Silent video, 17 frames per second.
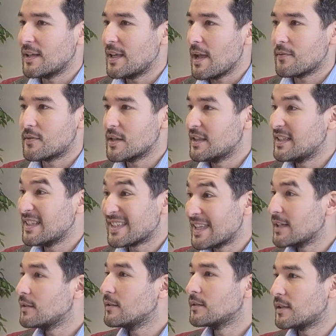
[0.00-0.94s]
every
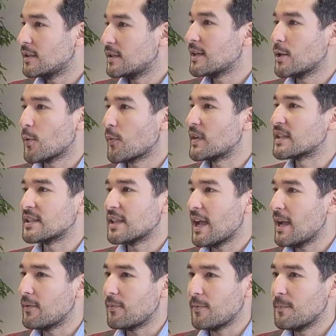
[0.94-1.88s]
single detail of his
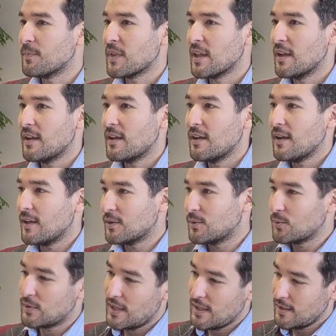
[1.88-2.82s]
life. And
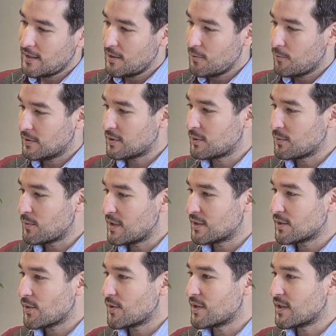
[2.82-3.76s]
today he went to
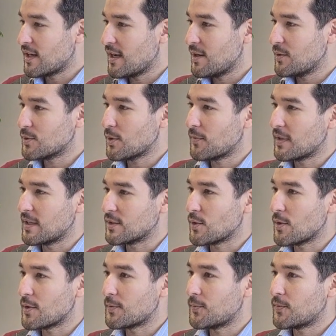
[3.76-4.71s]
this other house of his
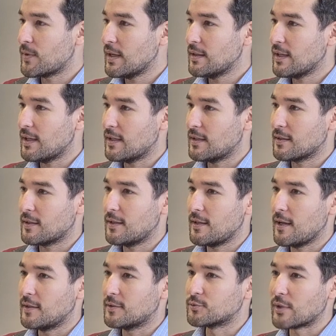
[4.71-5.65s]
other friend and
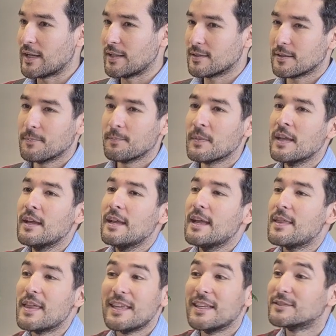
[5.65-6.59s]
he ate rice.
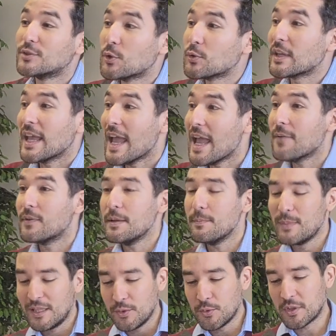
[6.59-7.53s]
They wrote every
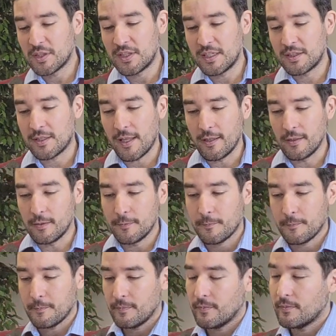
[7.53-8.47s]
minute detail.
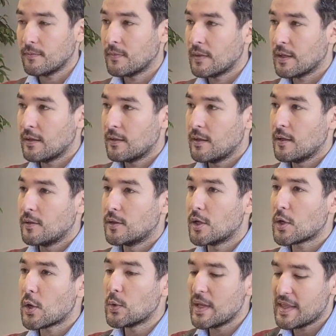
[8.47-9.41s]

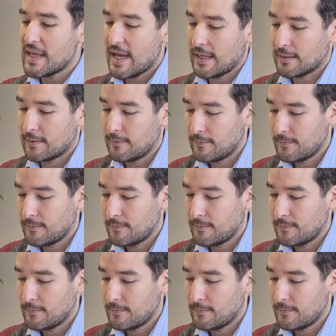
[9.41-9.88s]
Not only that,